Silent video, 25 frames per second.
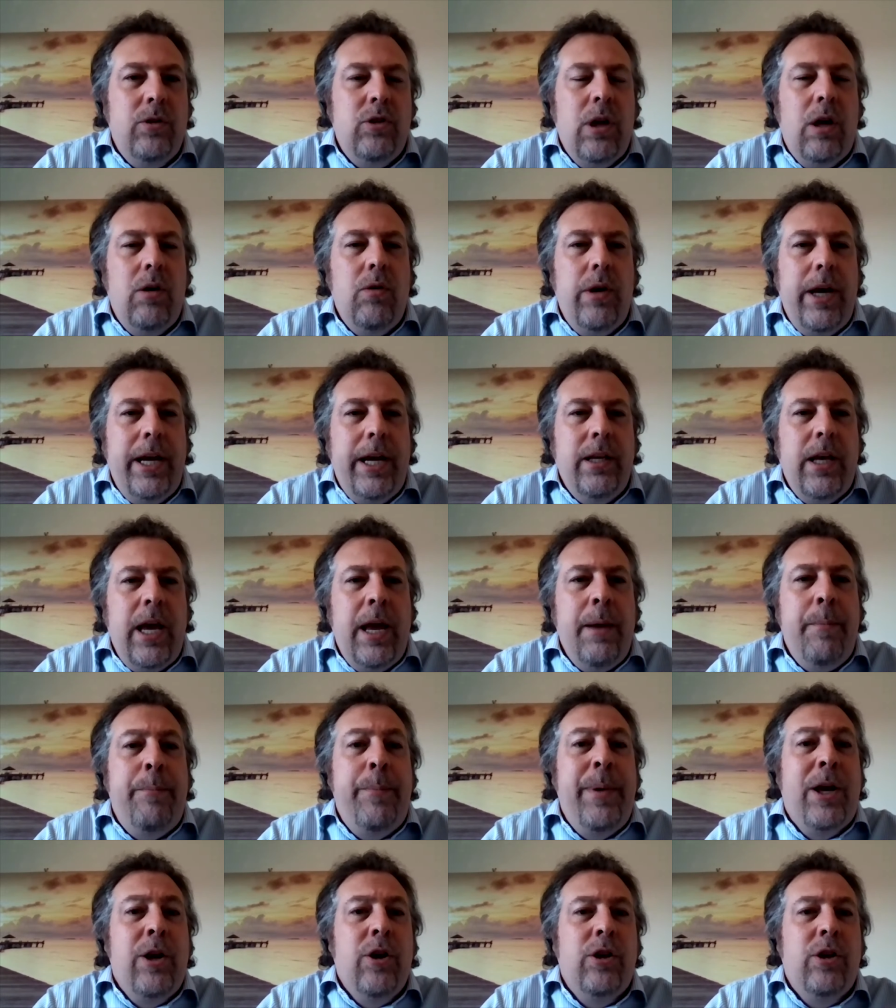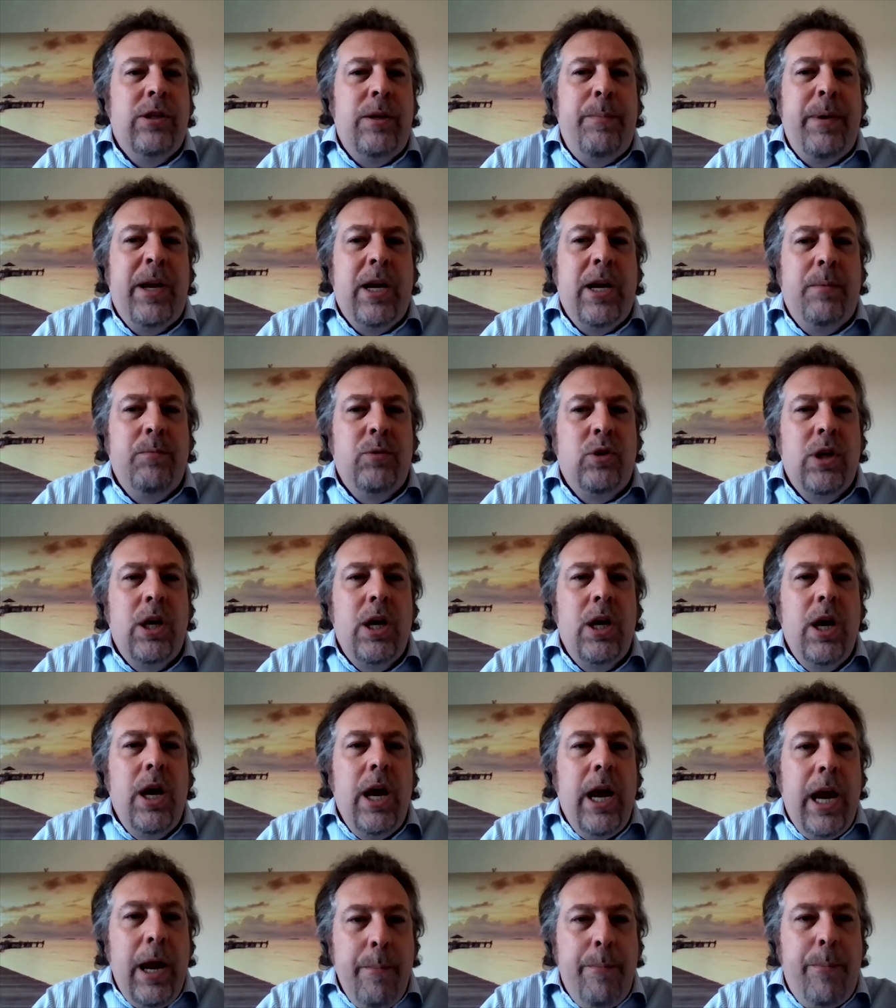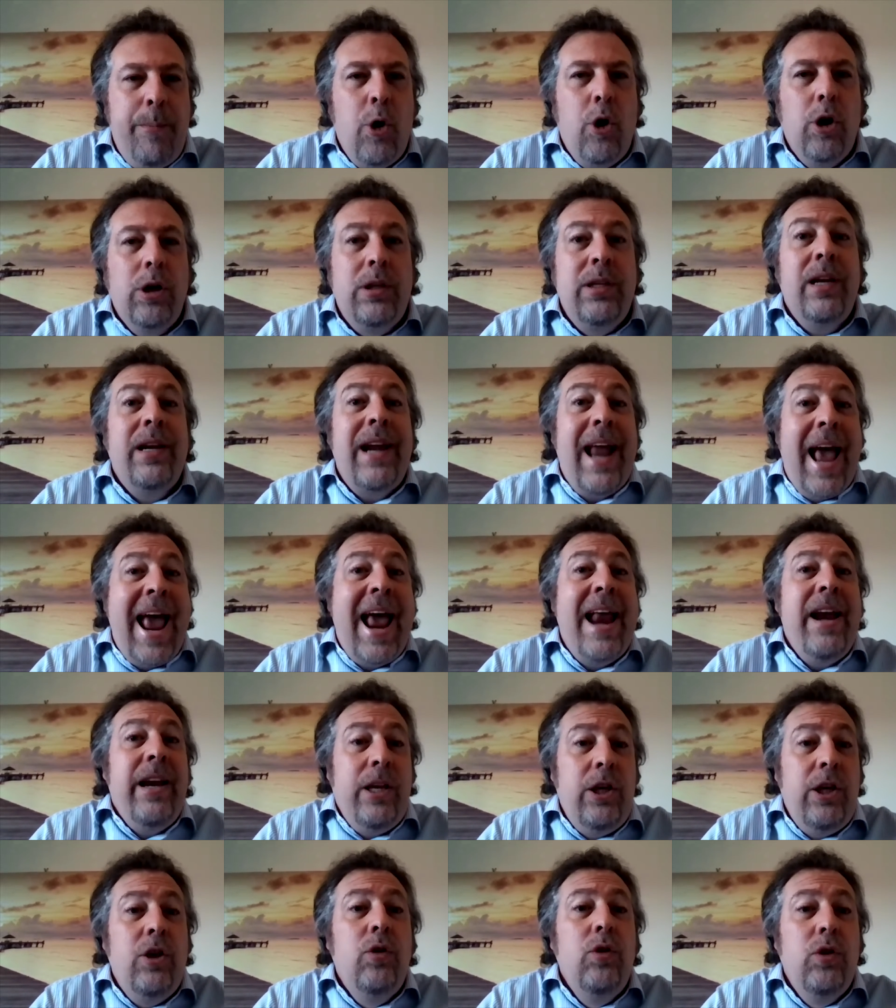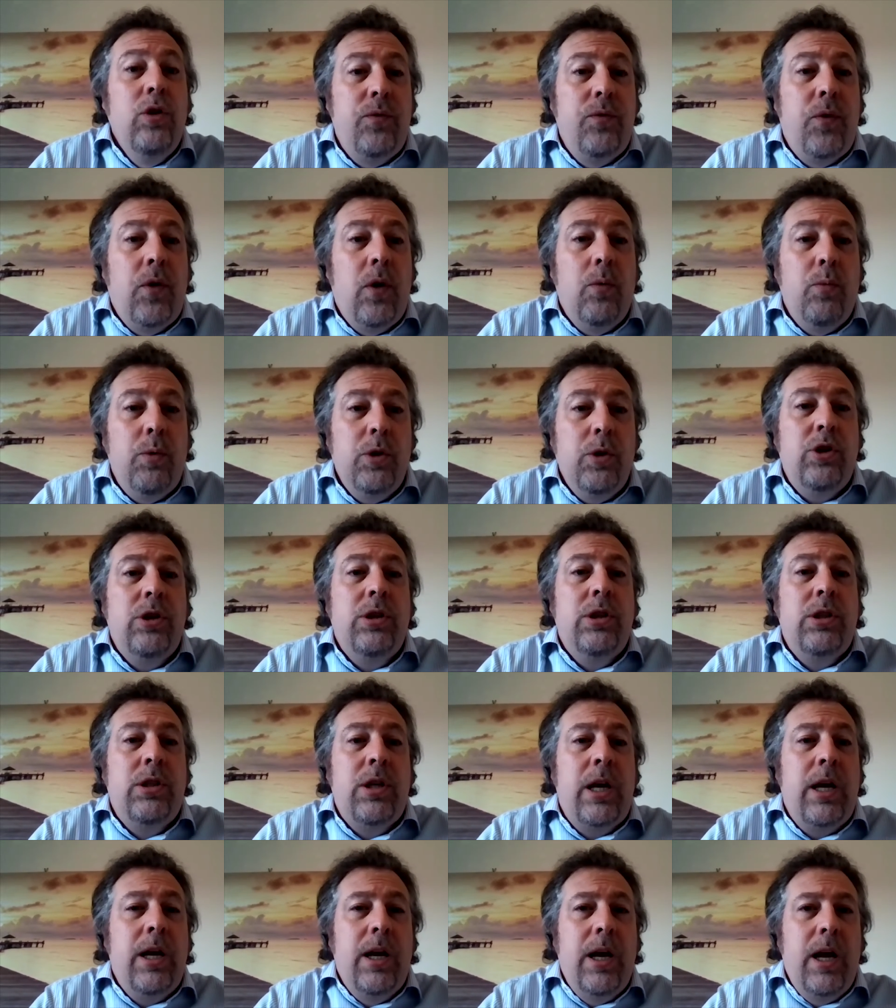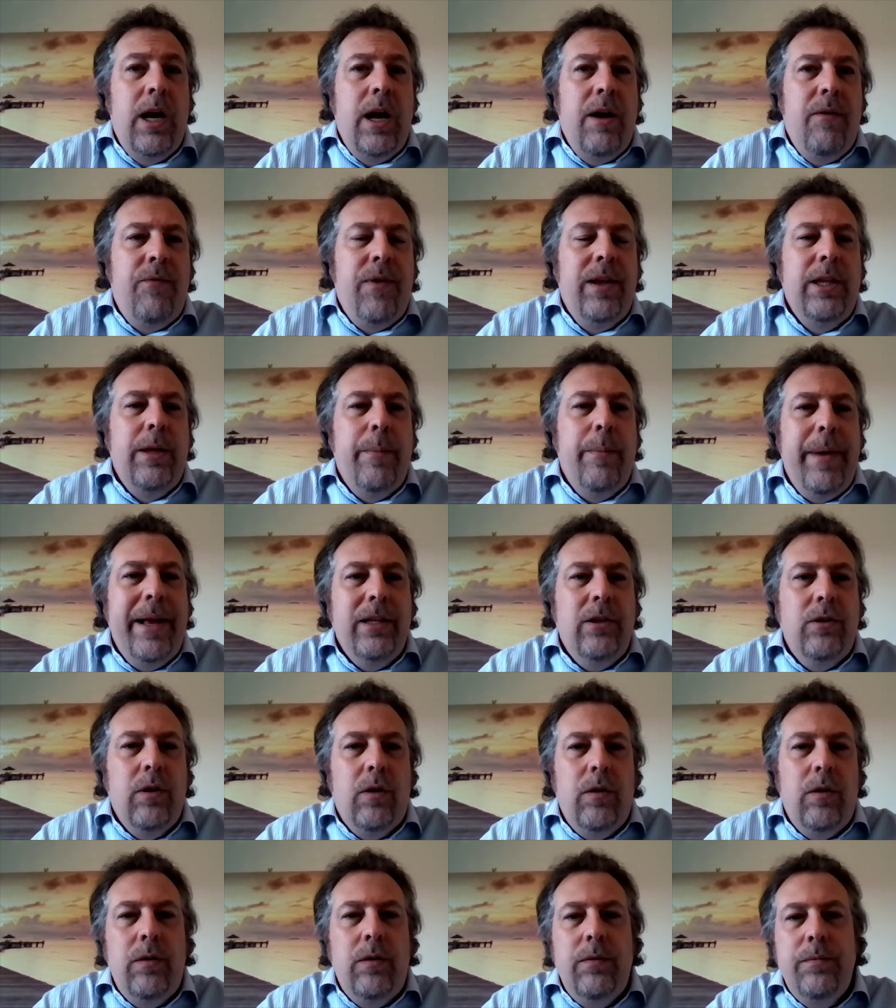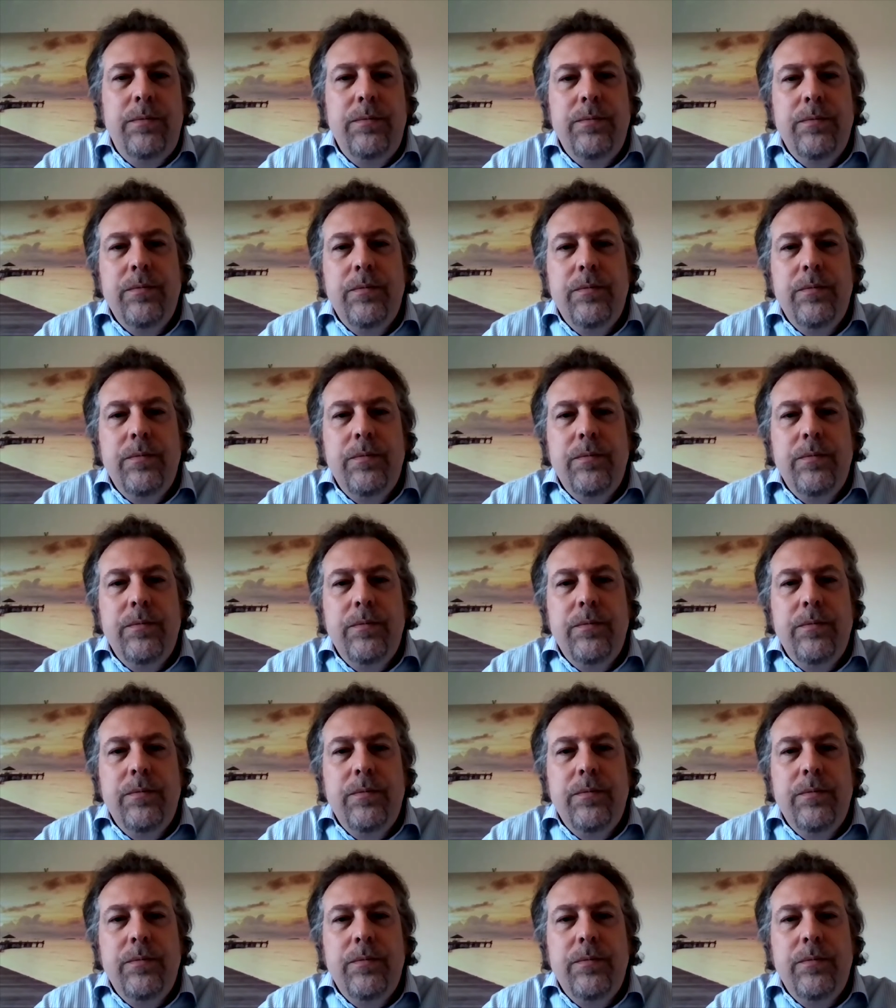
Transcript: So because it becomes important and useful, which is fundamental.